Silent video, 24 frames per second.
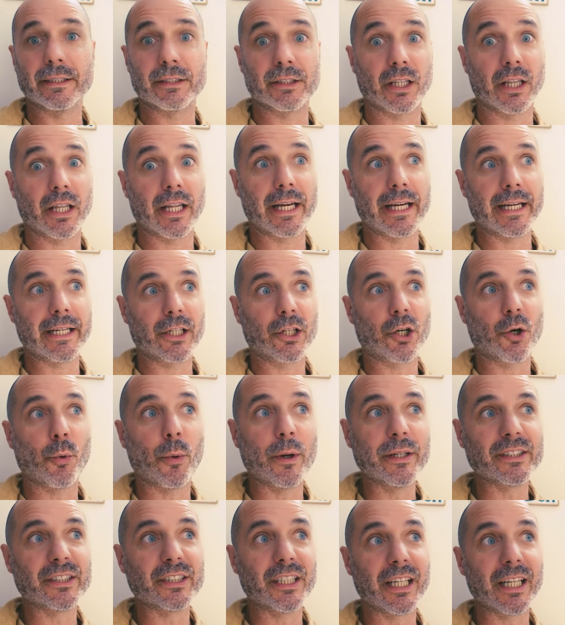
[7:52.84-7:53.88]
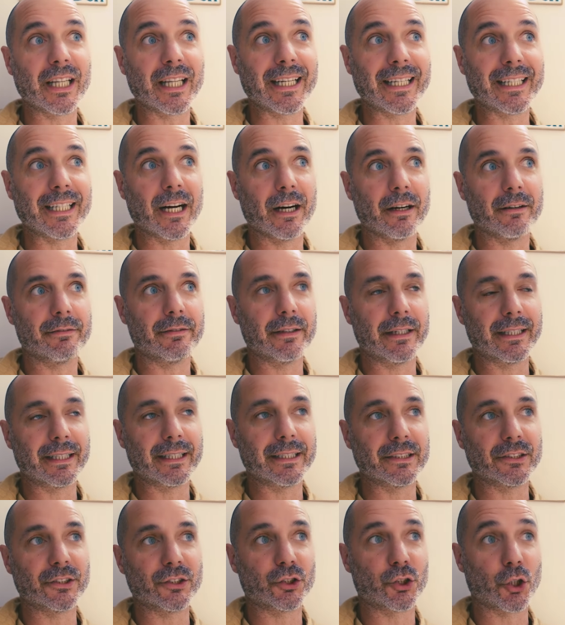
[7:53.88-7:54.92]
It's late. Coincidentally enough, it
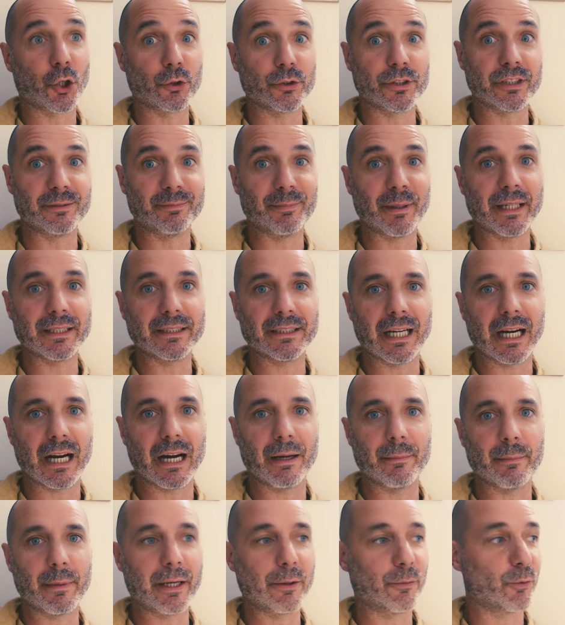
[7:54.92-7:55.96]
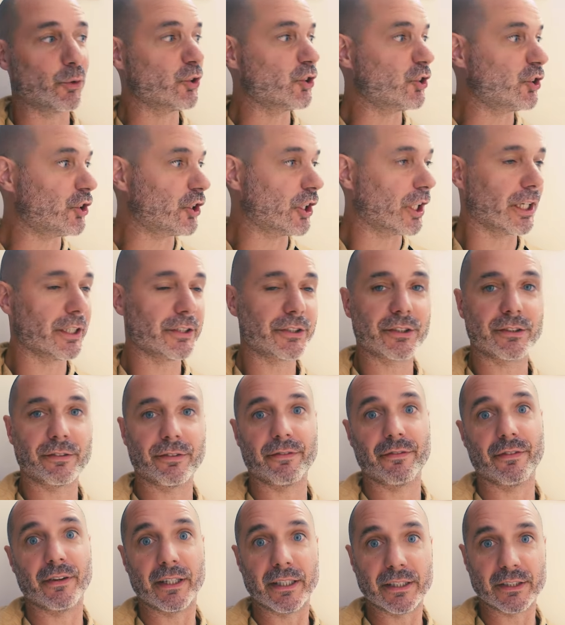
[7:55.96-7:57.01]
is Jersey's bedtime and we're just
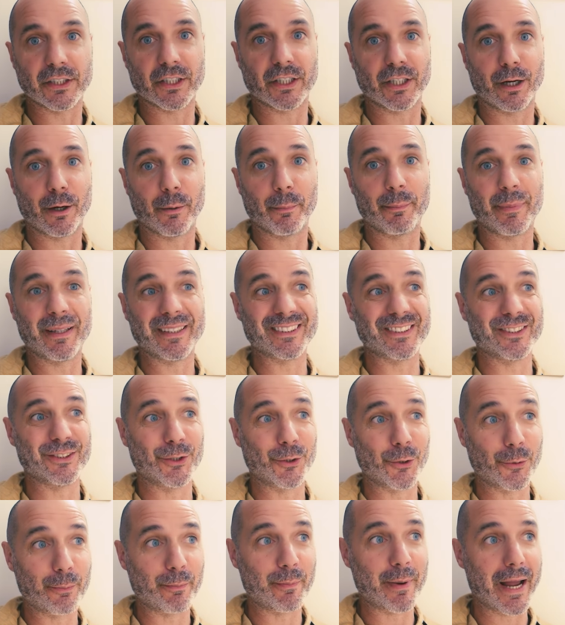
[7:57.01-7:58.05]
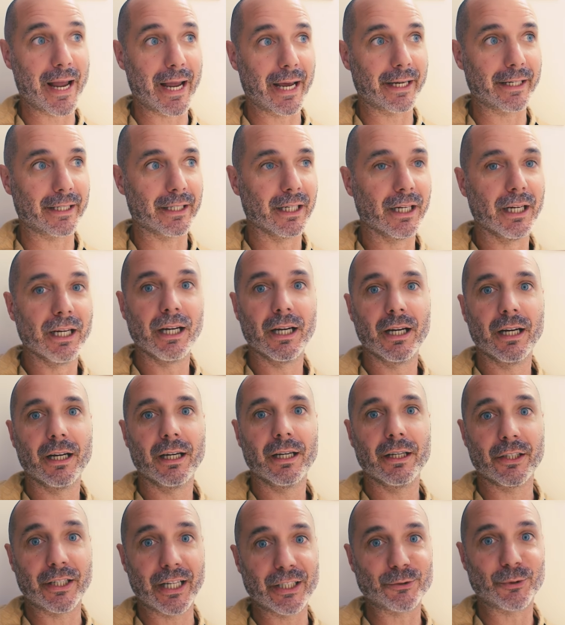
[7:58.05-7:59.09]
finishing up his new bed.
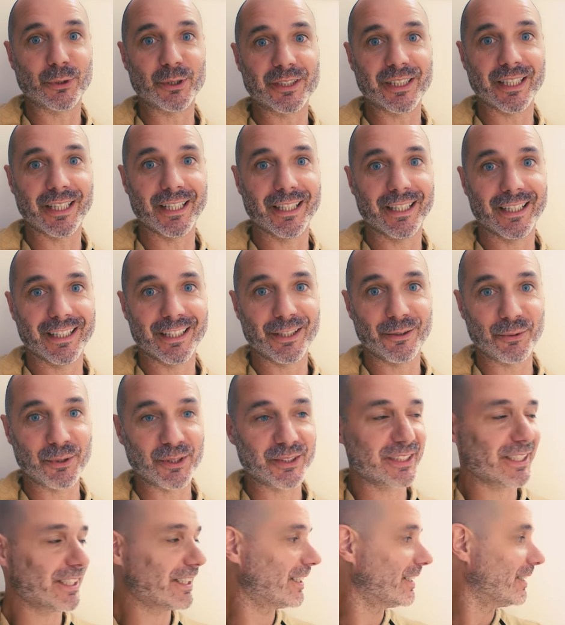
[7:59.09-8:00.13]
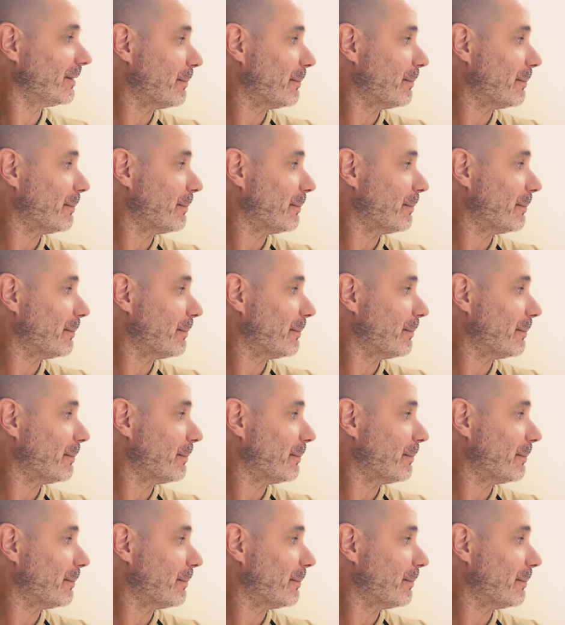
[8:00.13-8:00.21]
You guys wanna see it? You wanna see it?